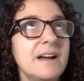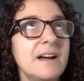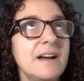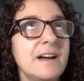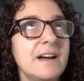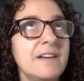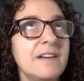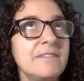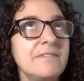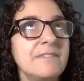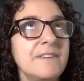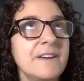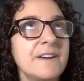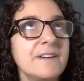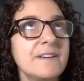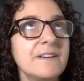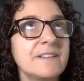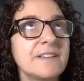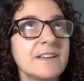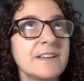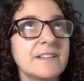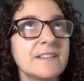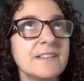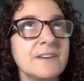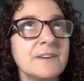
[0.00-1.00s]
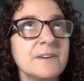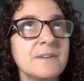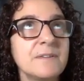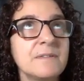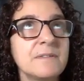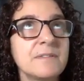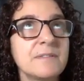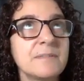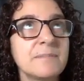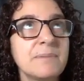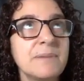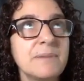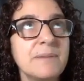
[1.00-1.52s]
a very like
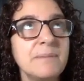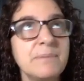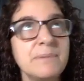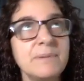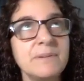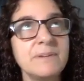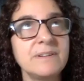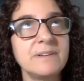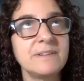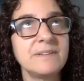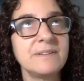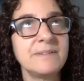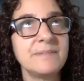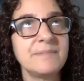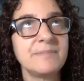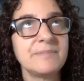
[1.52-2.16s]
there people